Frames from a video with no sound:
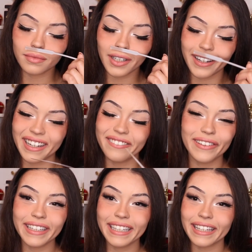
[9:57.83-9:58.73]
Oh, I
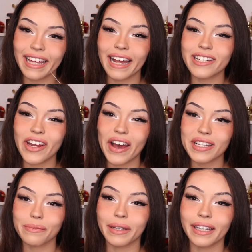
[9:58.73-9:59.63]
really get that
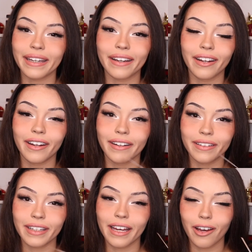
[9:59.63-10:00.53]
jasmine
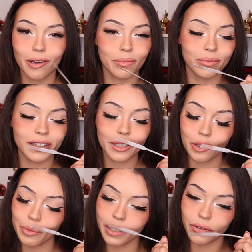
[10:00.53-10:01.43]
here, and a
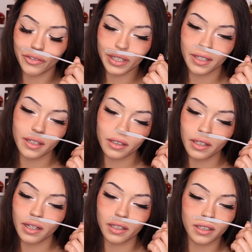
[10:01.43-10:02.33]
little bit of
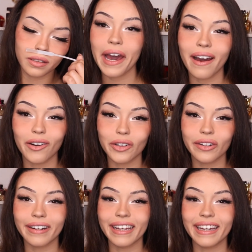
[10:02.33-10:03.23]
vanilla,
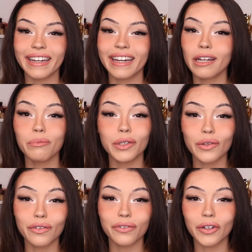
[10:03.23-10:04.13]
powdery and
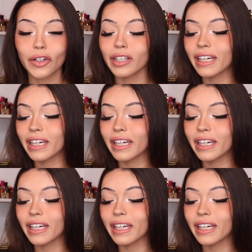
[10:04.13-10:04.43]
beautiful.